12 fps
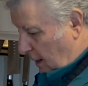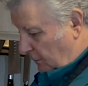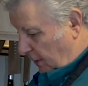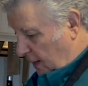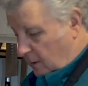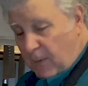
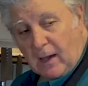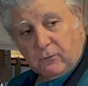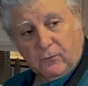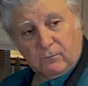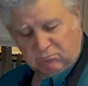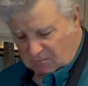I've added
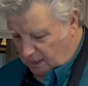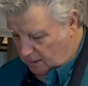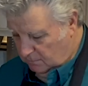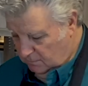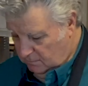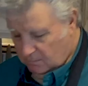about
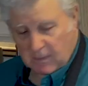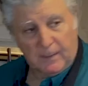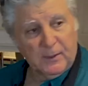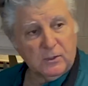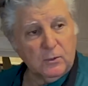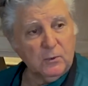
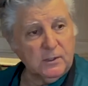maybe 2